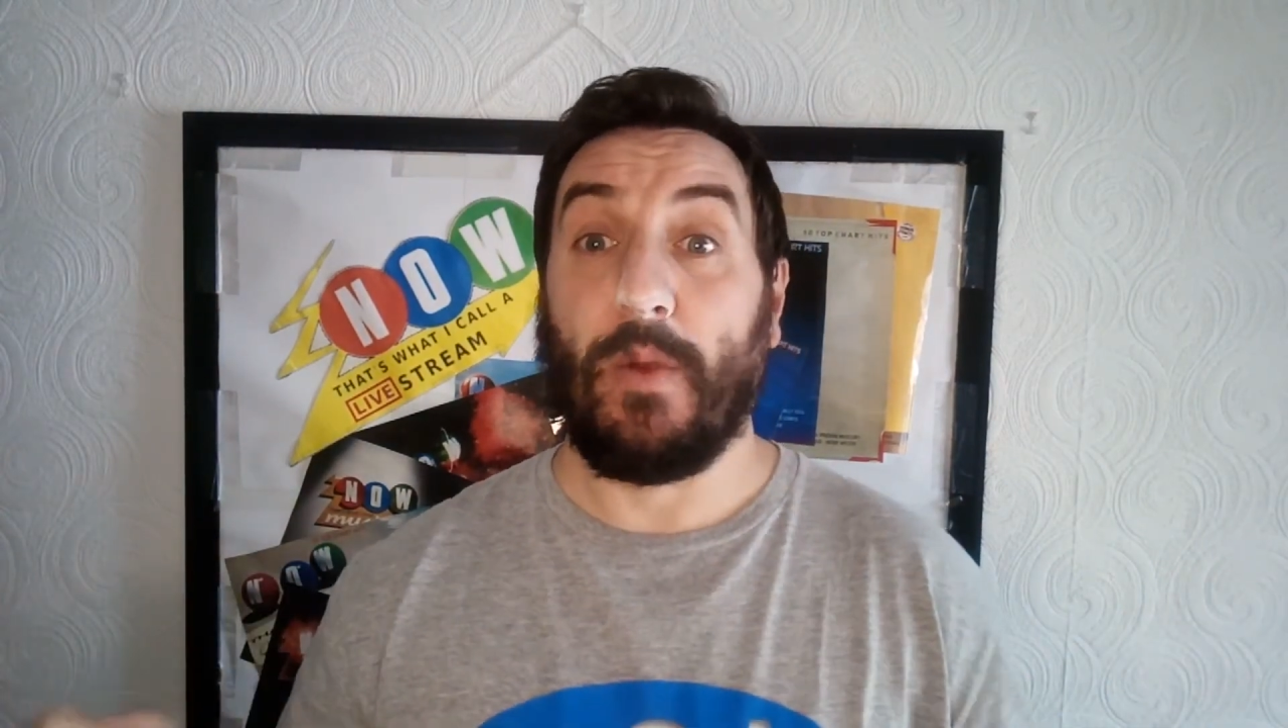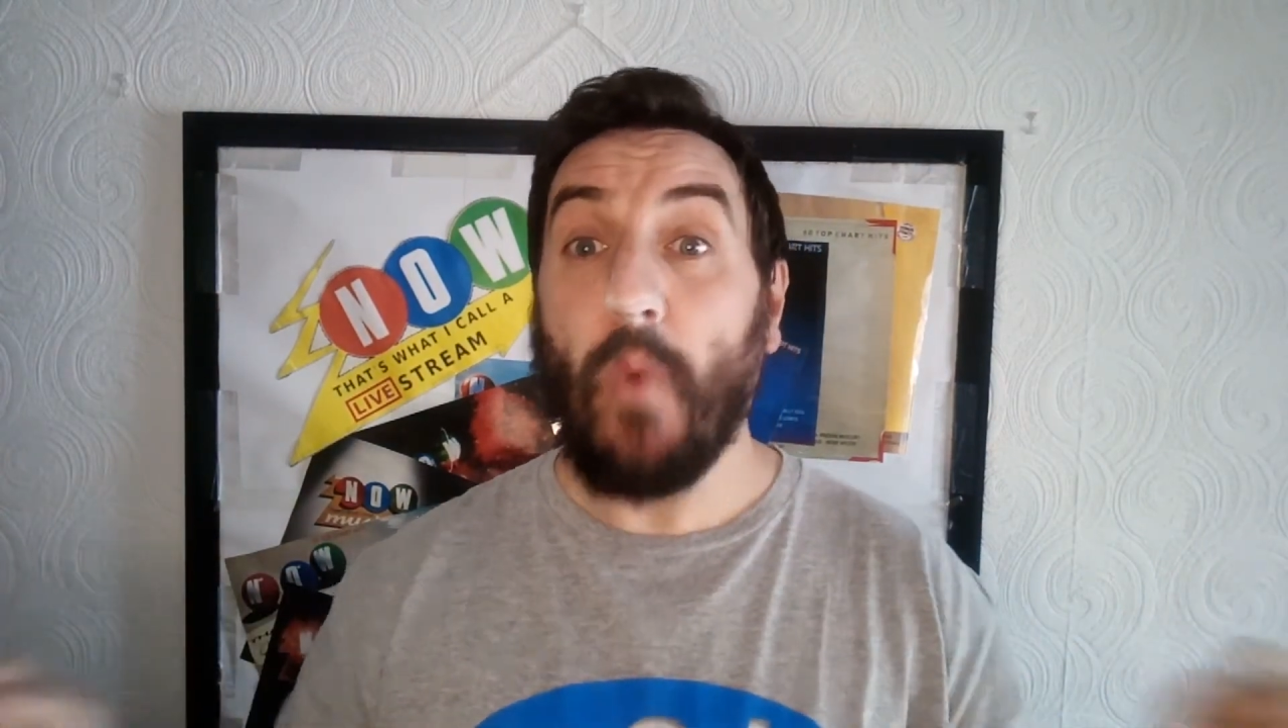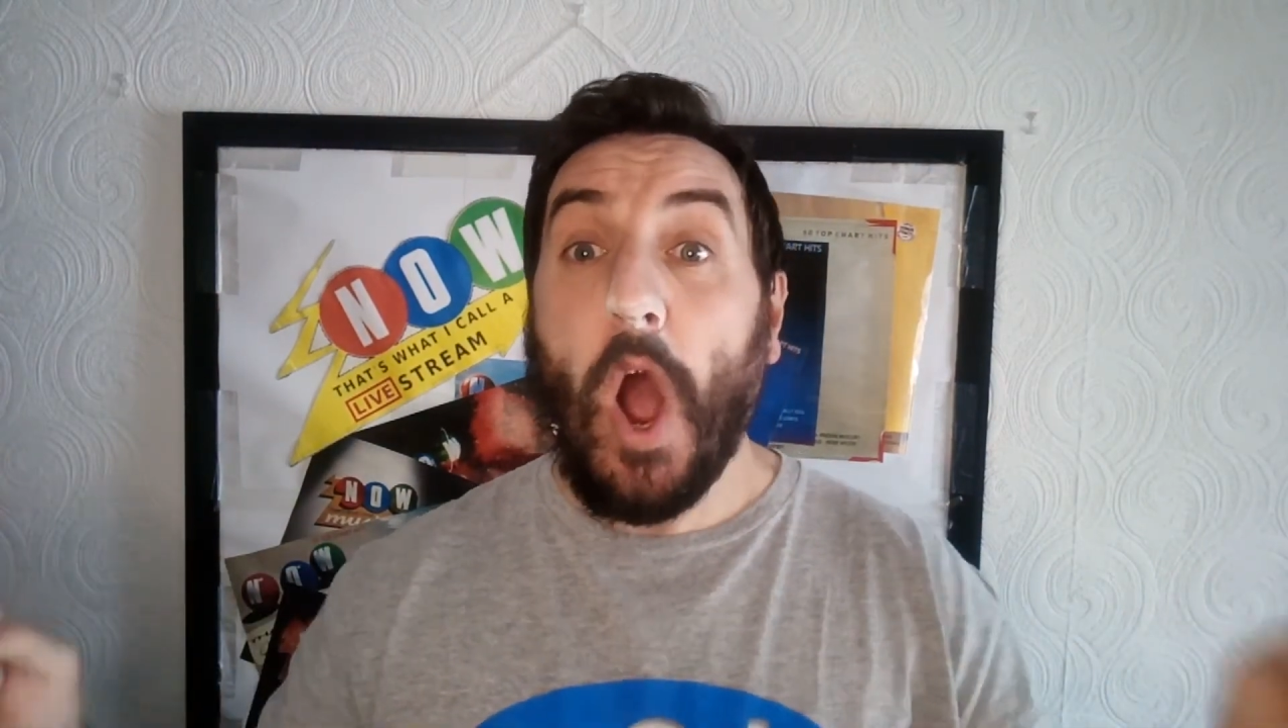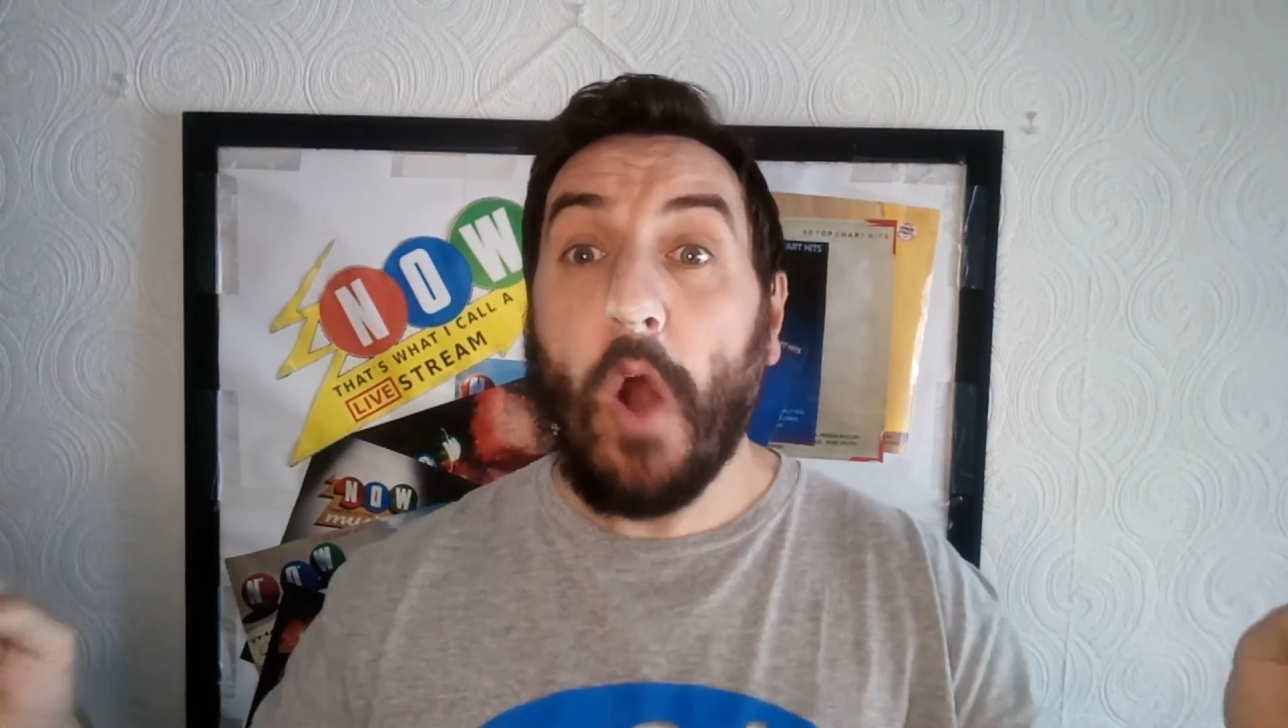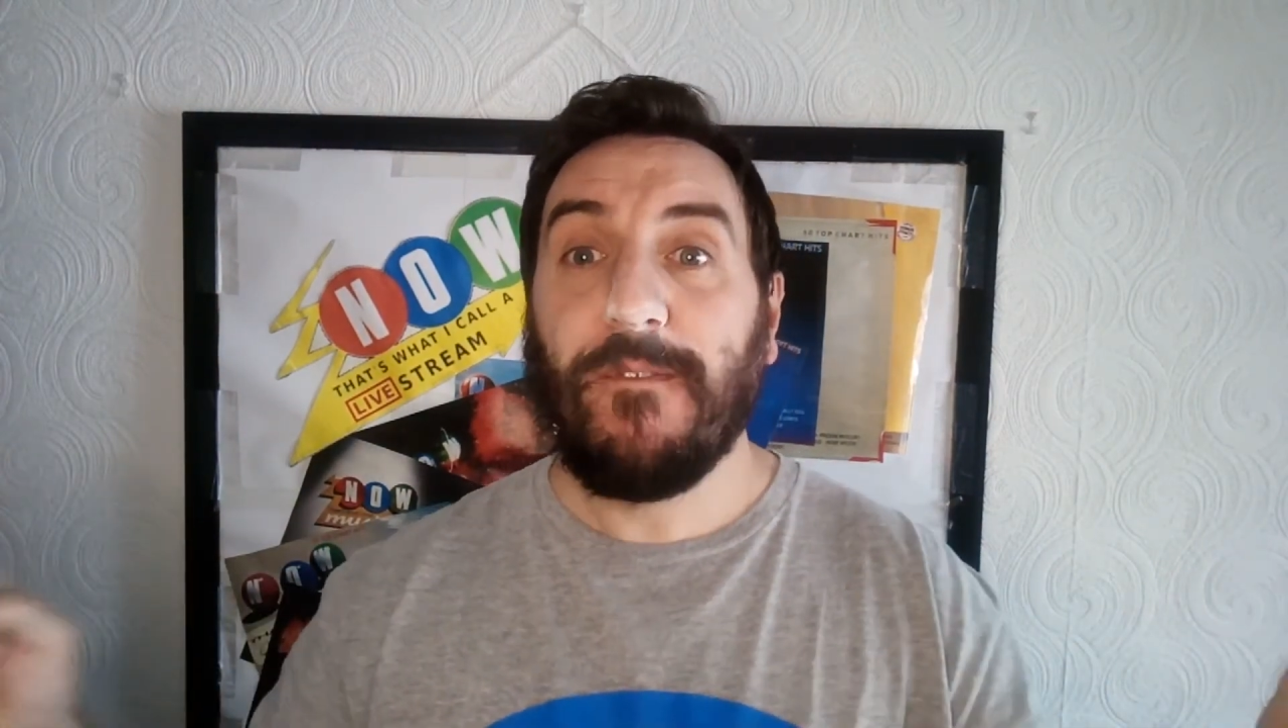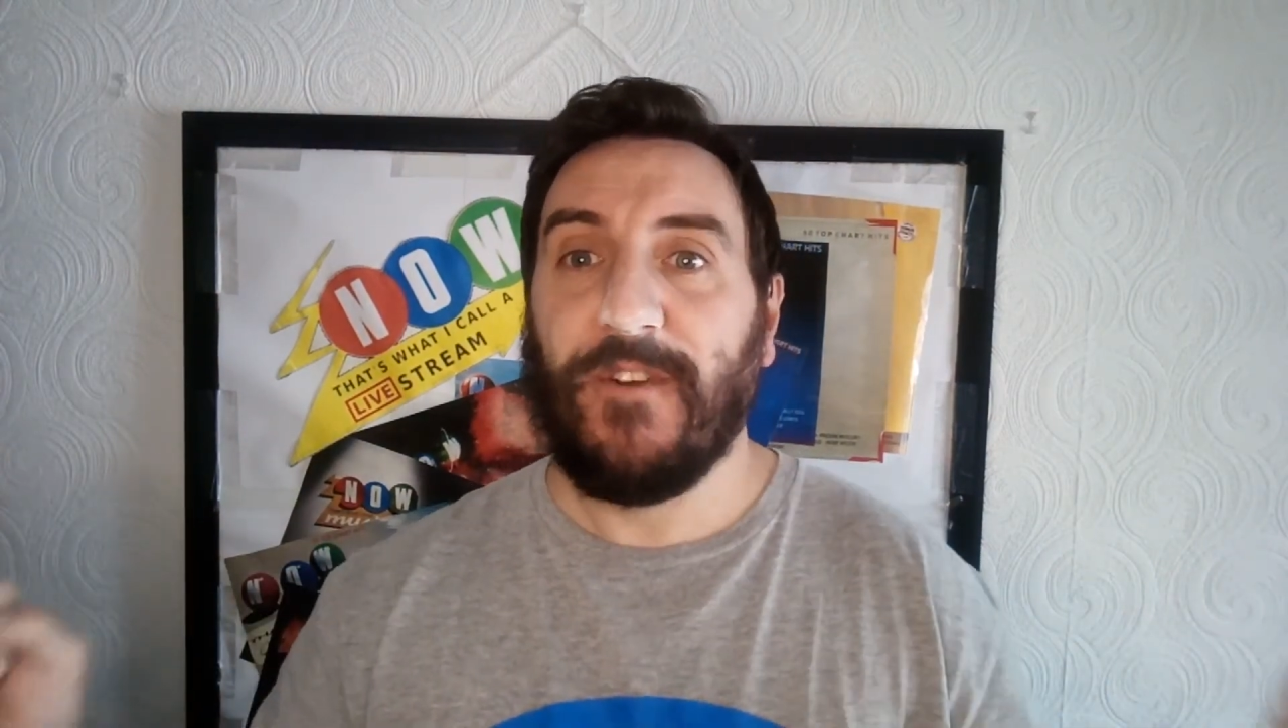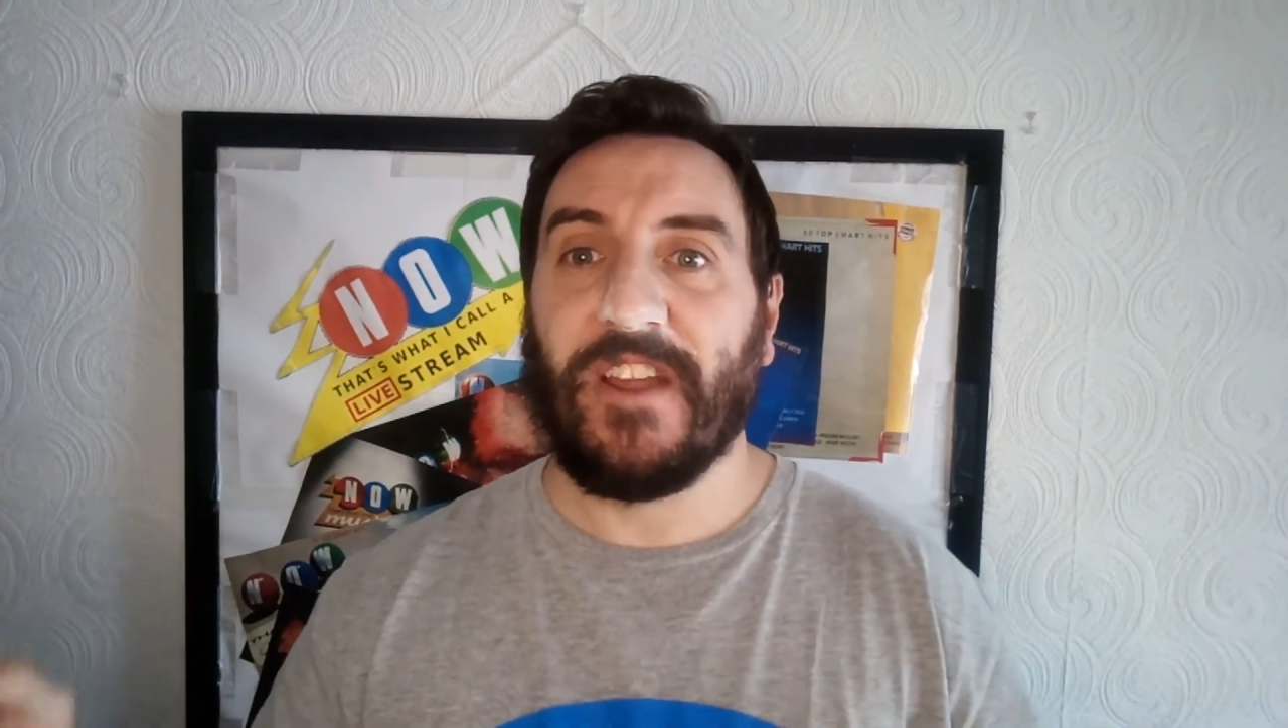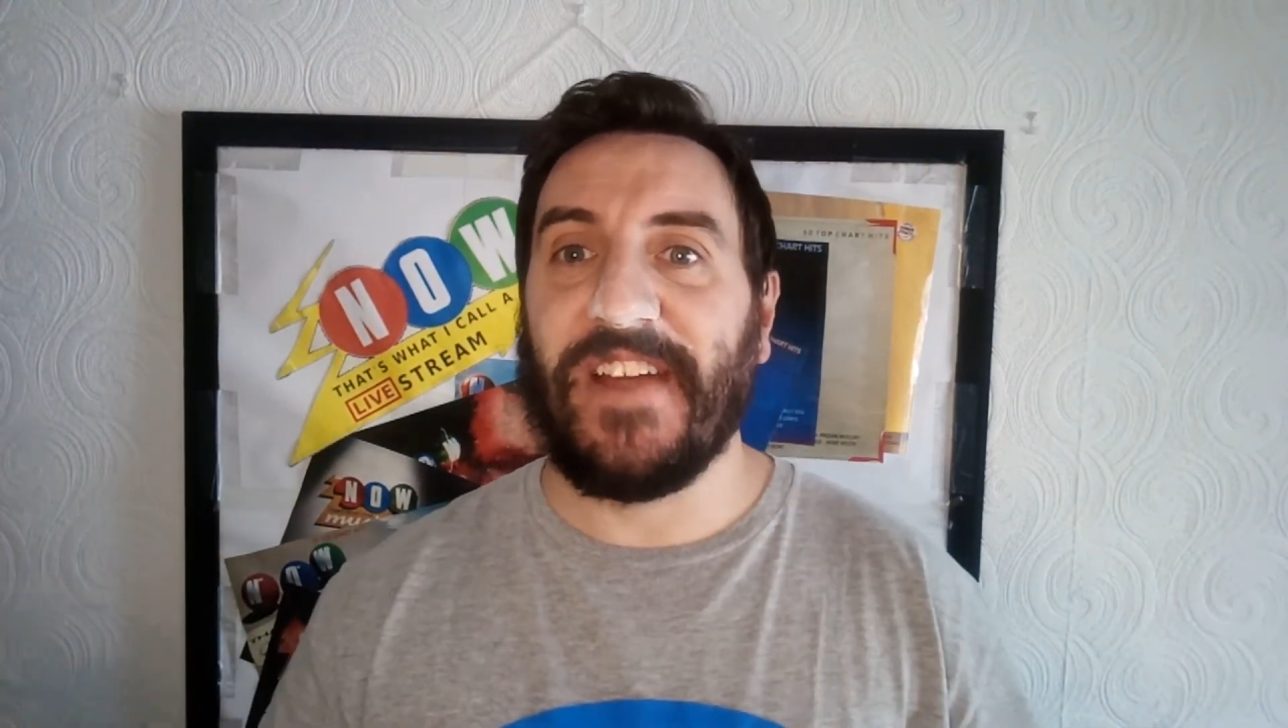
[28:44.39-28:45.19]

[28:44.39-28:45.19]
whoa, full of